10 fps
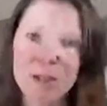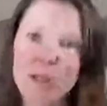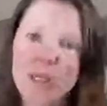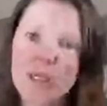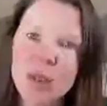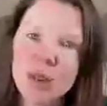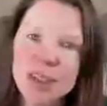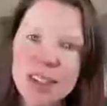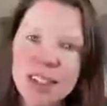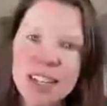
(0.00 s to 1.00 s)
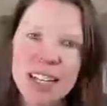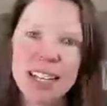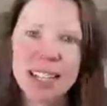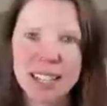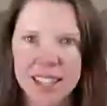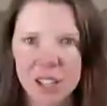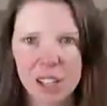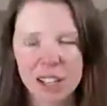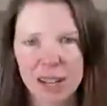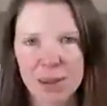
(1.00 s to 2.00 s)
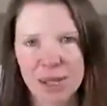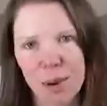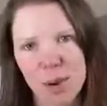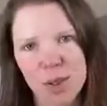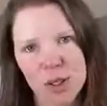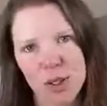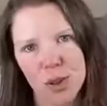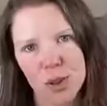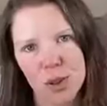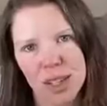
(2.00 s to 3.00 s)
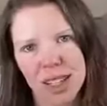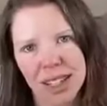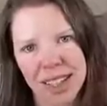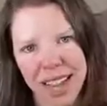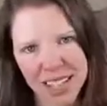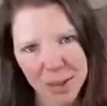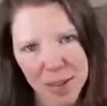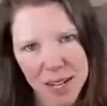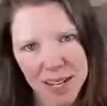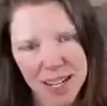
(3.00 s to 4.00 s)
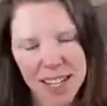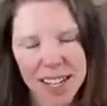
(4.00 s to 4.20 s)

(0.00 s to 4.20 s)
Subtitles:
So this was the session that I was supposed to do last week.